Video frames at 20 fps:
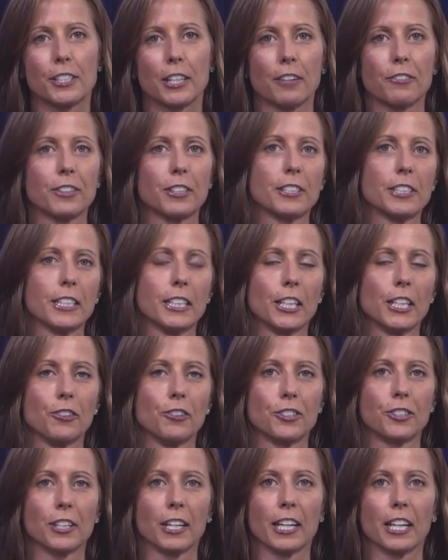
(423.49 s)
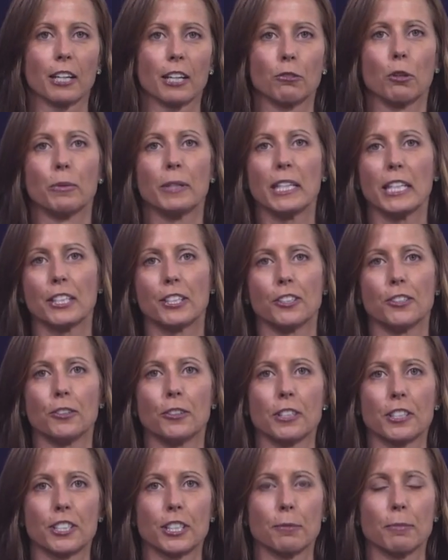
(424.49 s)
of the CEOs saying, well, we need to do
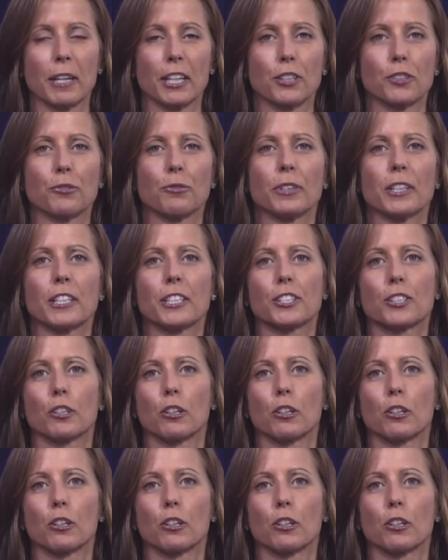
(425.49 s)
this to manage risk,